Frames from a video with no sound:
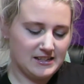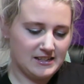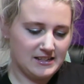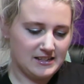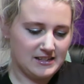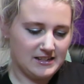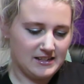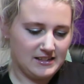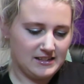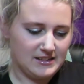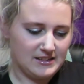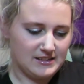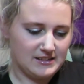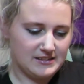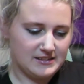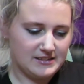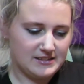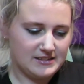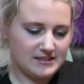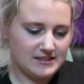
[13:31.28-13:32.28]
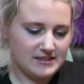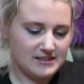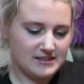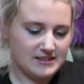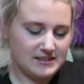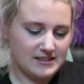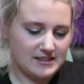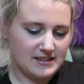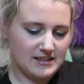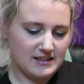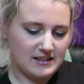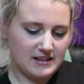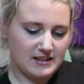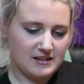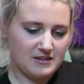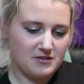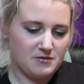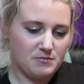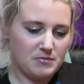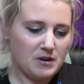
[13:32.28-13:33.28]
it is.
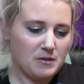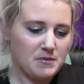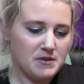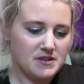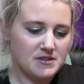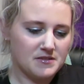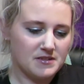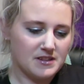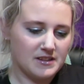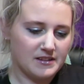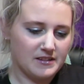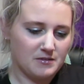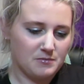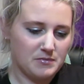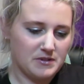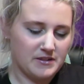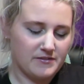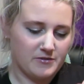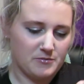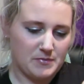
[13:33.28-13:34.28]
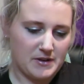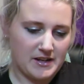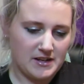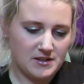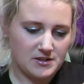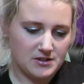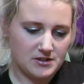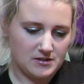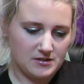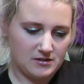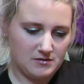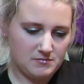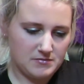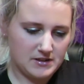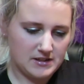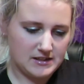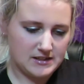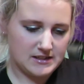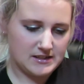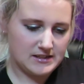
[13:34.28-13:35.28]
Could probably do with a little bit of a paint job.
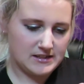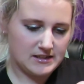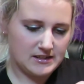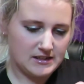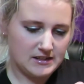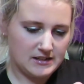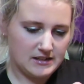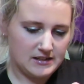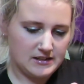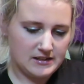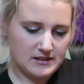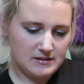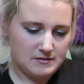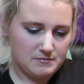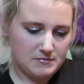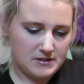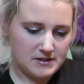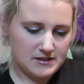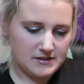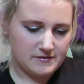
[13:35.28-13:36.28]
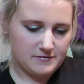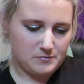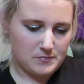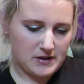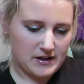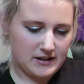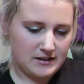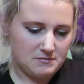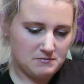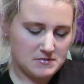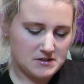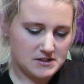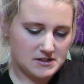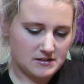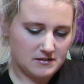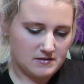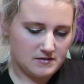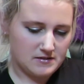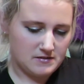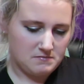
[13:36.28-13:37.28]
There's bits of paint
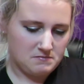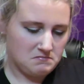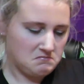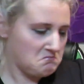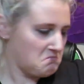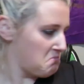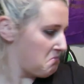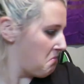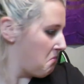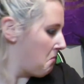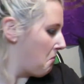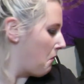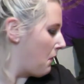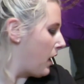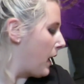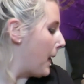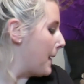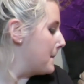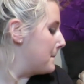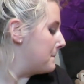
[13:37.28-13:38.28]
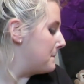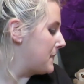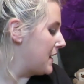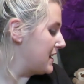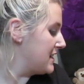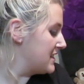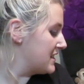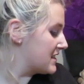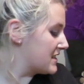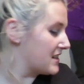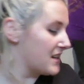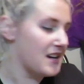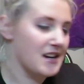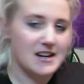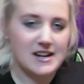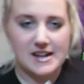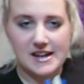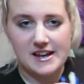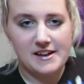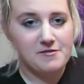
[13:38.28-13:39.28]
missing on them but
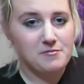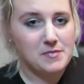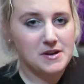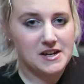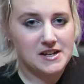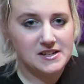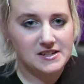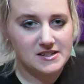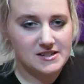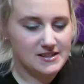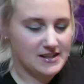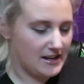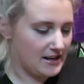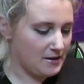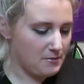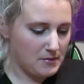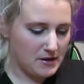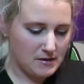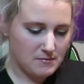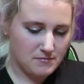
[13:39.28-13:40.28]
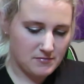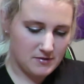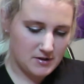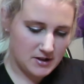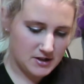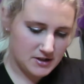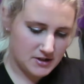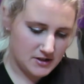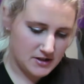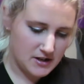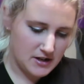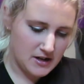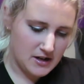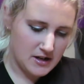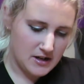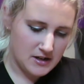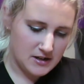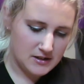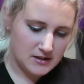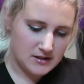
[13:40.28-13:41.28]
I have paint and a paintbrush
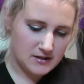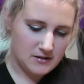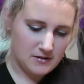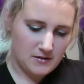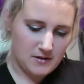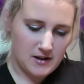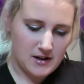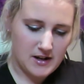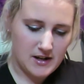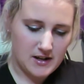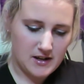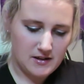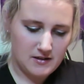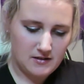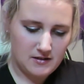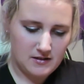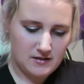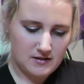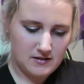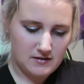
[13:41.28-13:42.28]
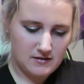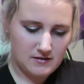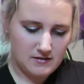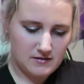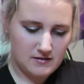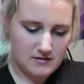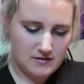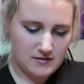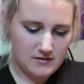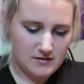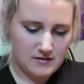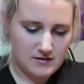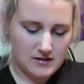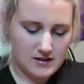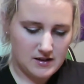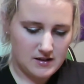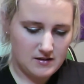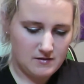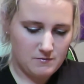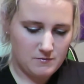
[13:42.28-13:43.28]
so I can
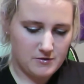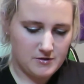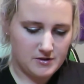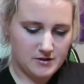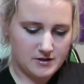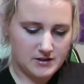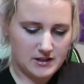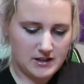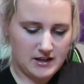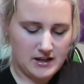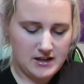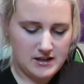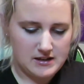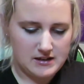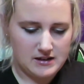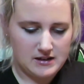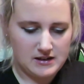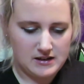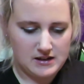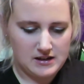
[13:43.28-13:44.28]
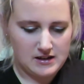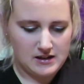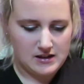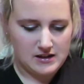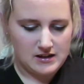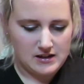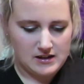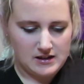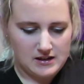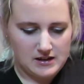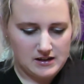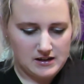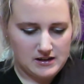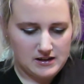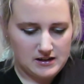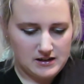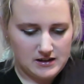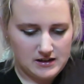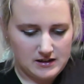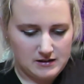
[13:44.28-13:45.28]
I can work on that
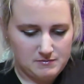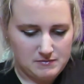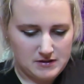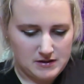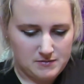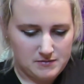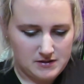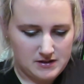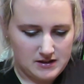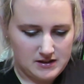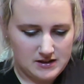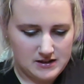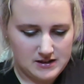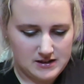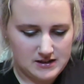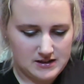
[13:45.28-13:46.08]
and maybe